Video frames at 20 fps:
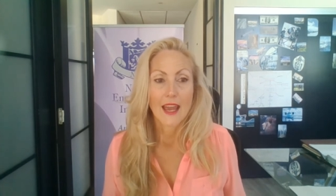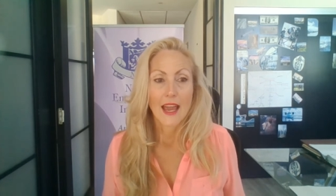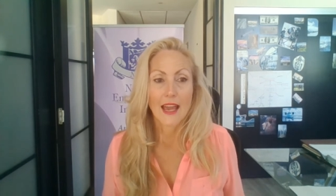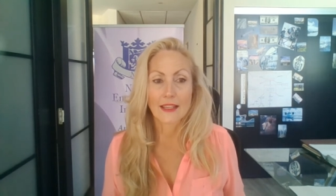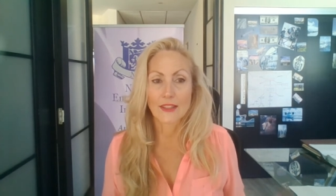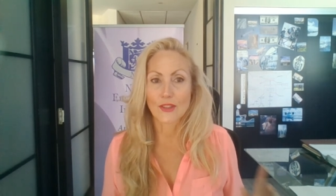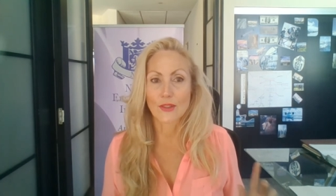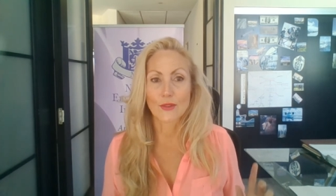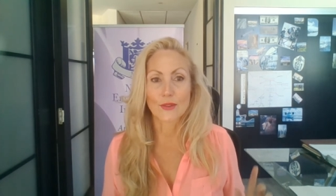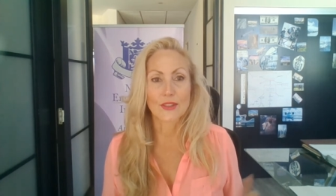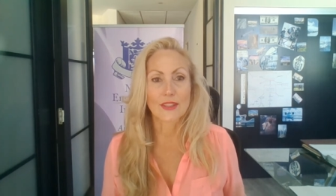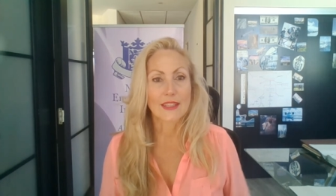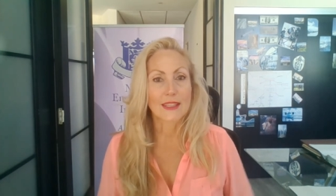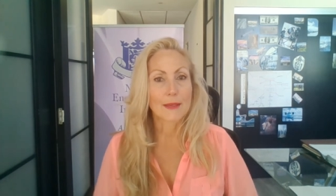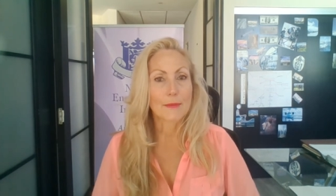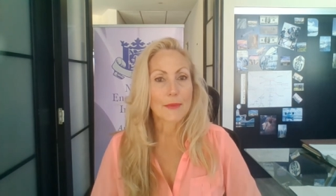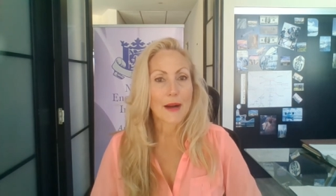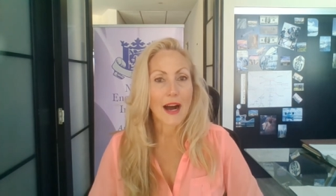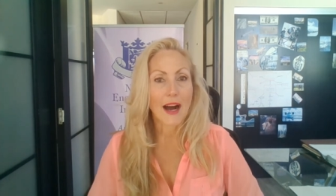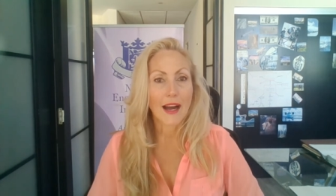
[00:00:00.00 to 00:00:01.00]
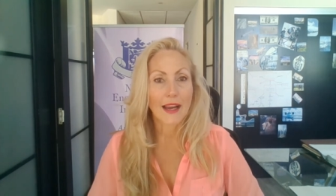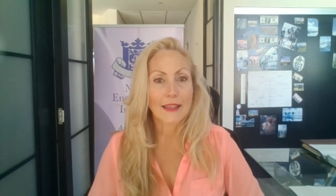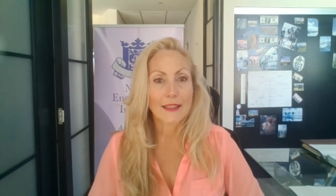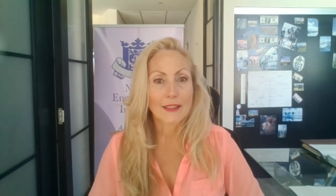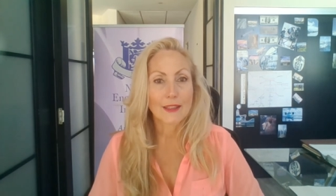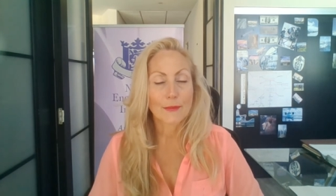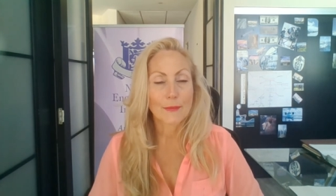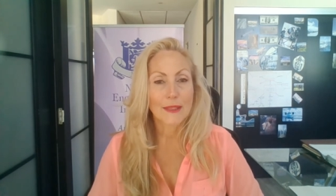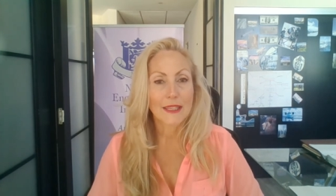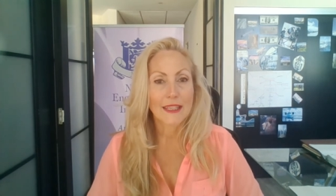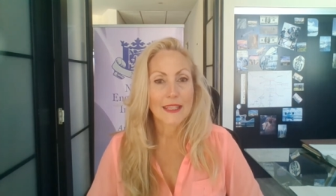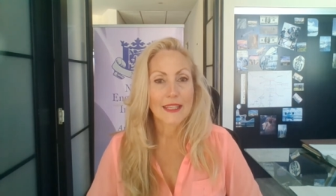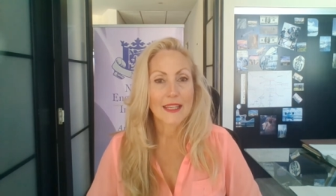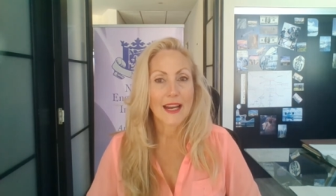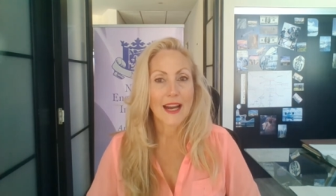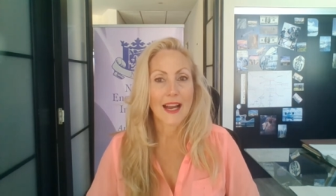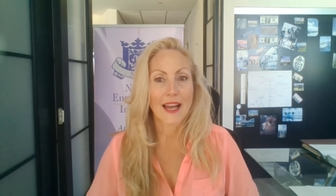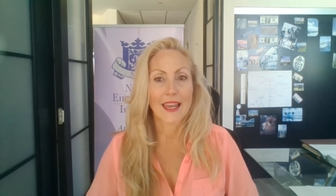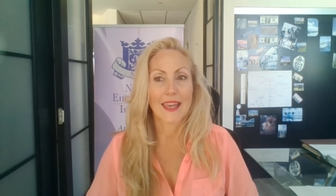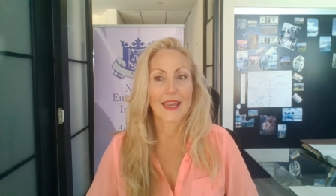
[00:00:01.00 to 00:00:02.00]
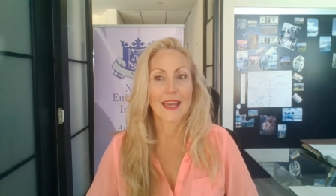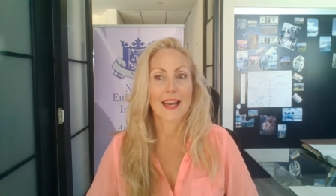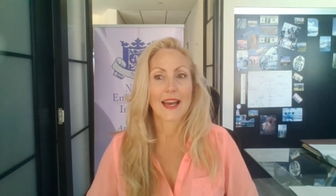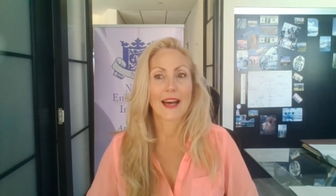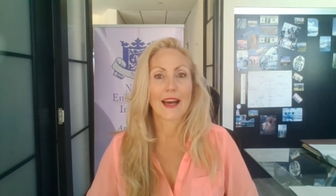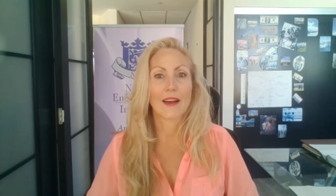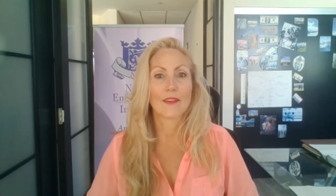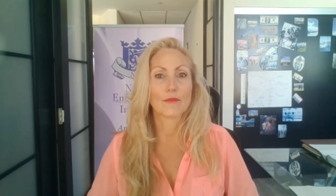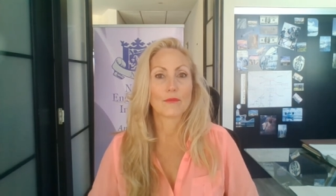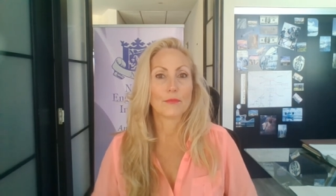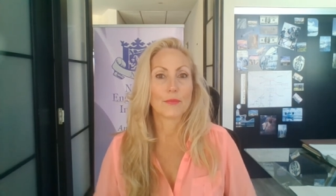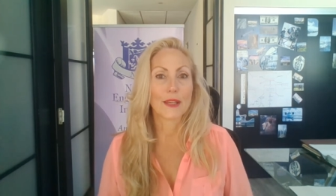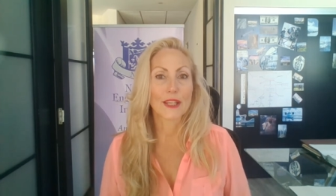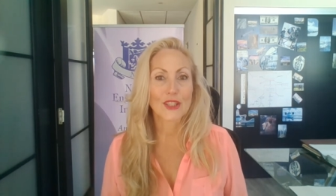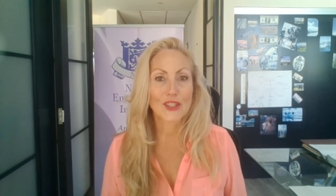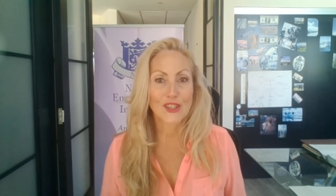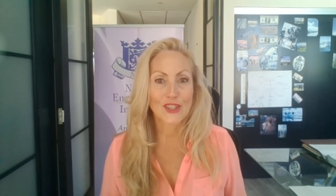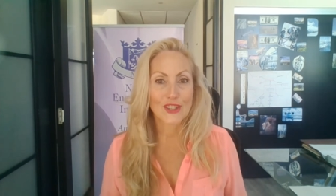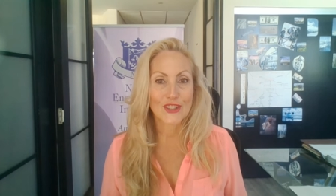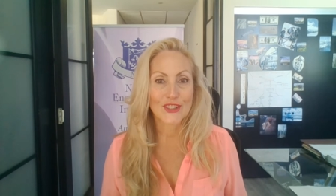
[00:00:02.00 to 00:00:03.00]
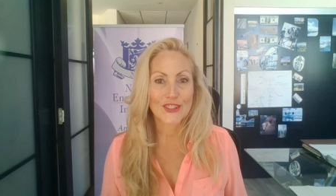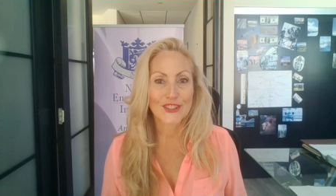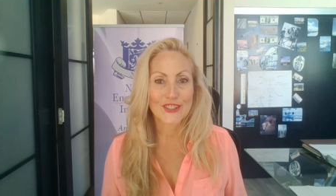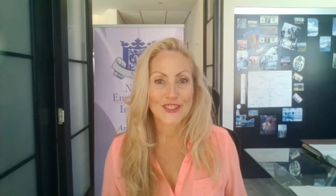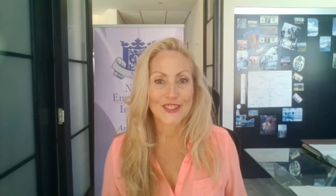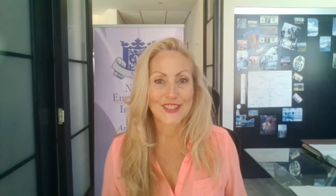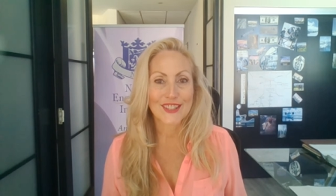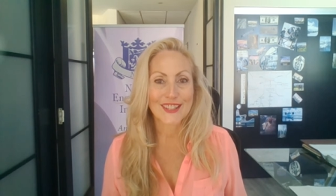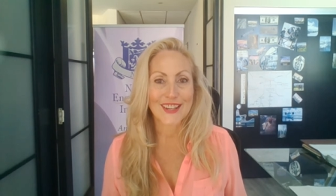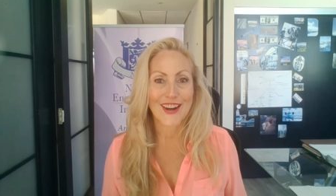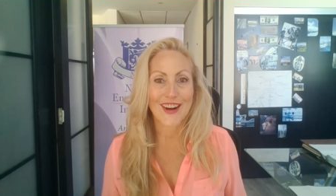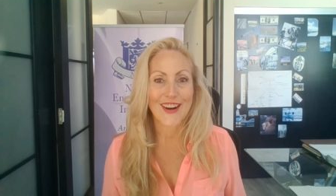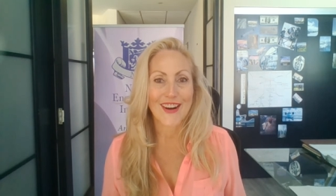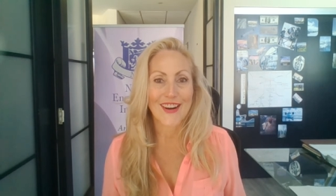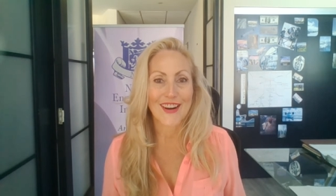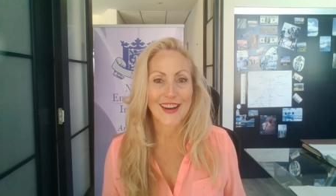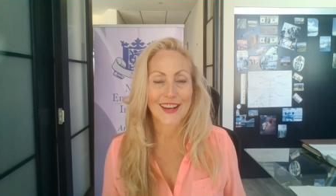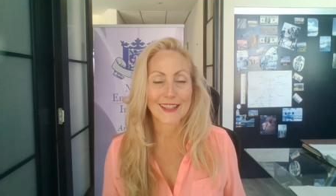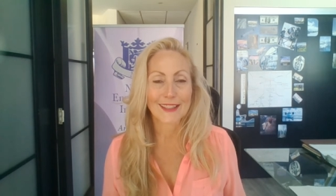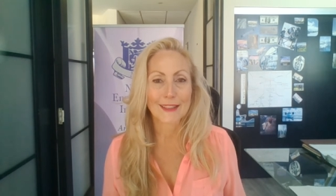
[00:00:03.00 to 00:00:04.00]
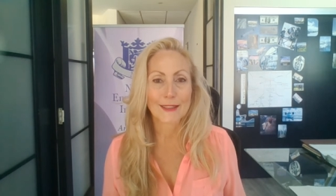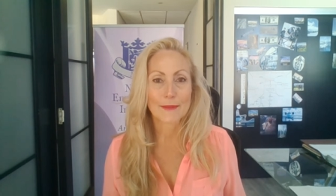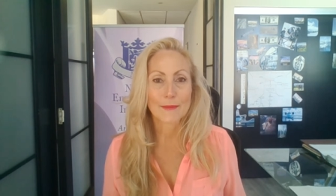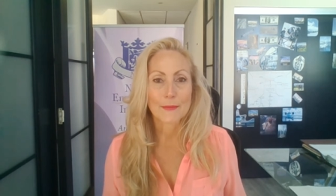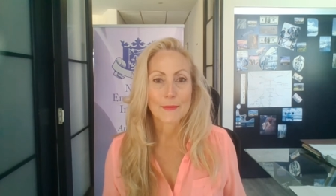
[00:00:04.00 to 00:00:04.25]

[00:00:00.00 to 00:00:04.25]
As you can see behind me, I have pictures on